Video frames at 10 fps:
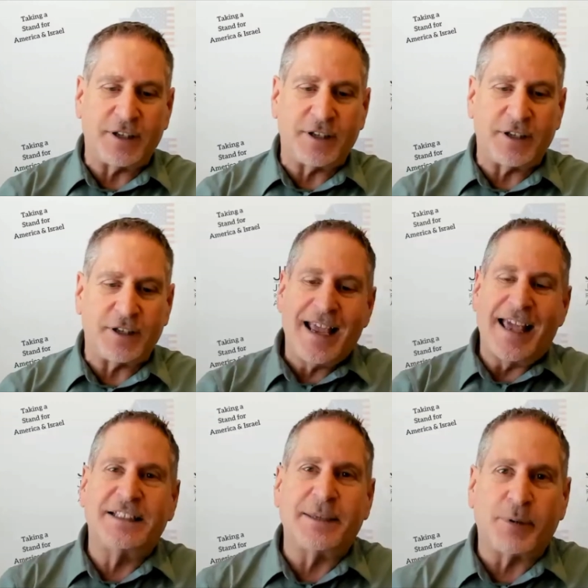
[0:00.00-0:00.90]

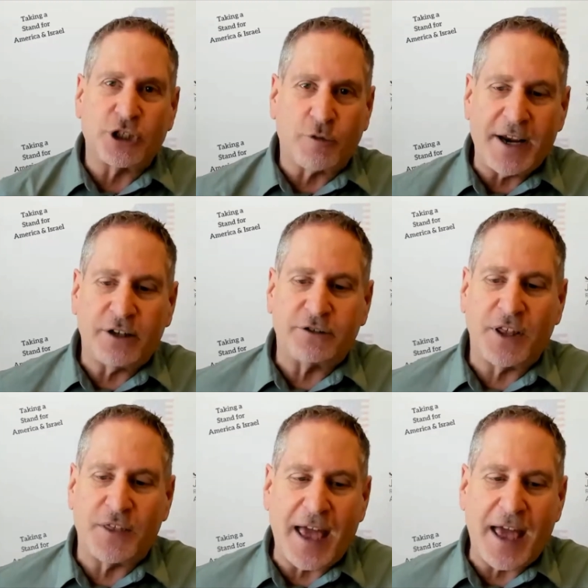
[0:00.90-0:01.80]
die it is a
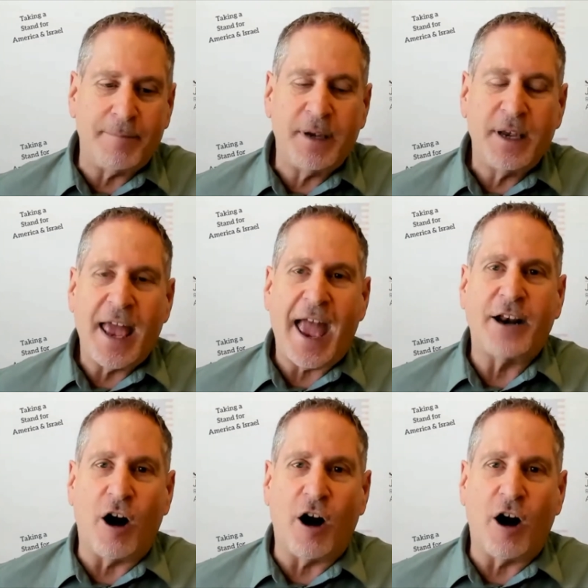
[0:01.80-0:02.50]
betrayal to them